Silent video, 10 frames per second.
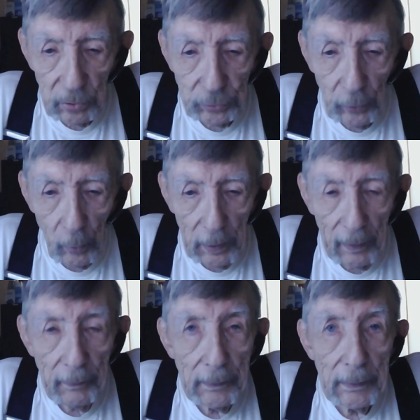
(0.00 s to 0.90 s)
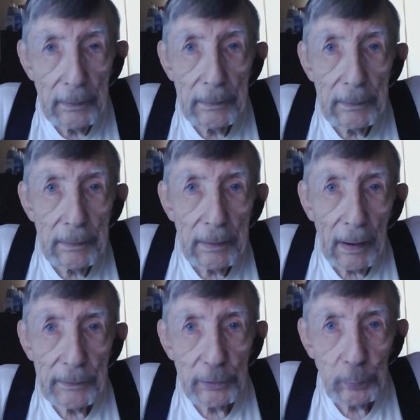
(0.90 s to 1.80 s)
So
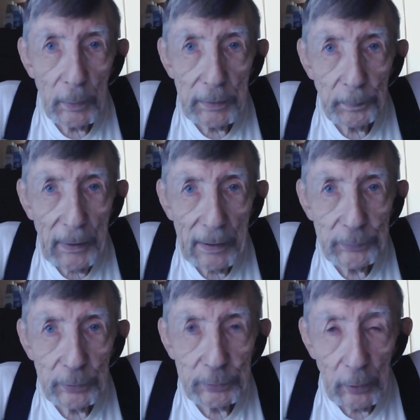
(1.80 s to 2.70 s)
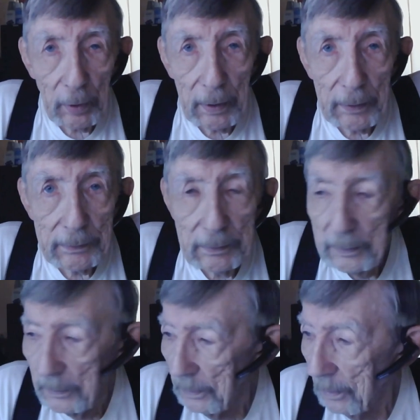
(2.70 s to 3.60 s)
I just wanted to pass this on.
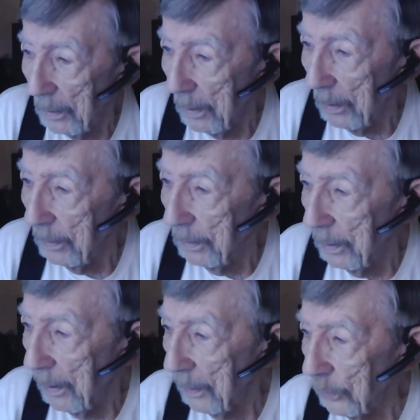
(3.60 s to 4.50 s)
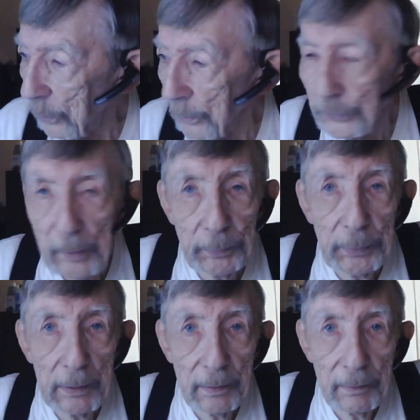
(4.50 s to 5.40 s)
I learned
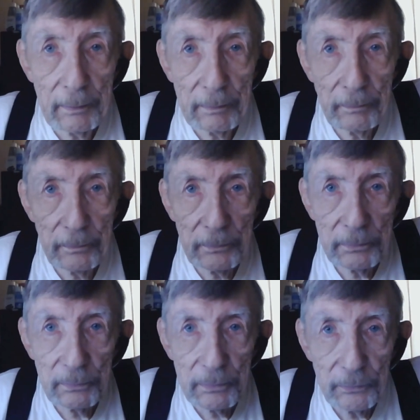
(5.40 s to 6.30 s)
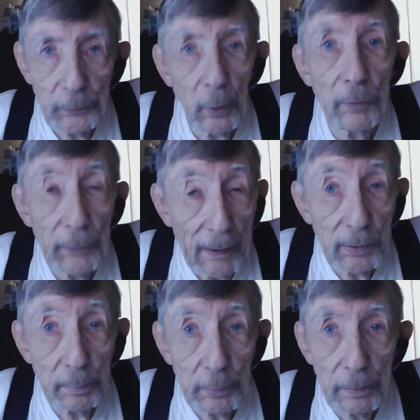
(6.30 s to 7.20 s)
something very
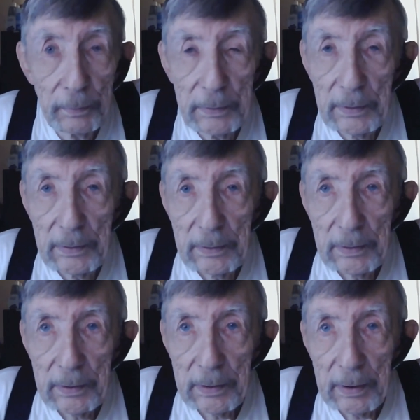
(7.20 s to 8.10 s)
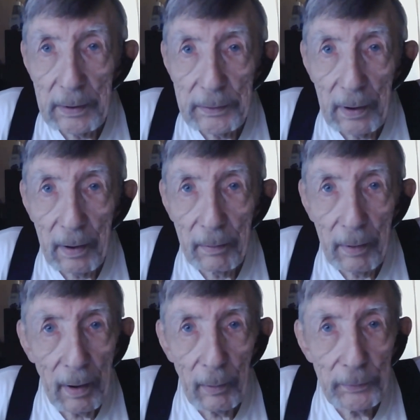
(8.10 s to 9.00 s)
valuable, and
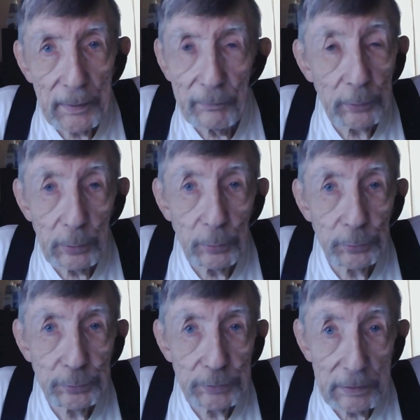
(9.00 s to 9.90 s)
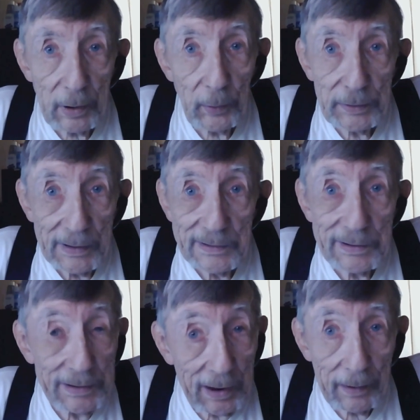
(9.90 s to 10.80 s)
I will never use generic ink
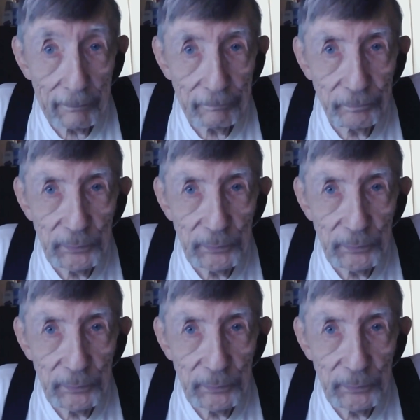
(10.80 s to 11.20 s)
again.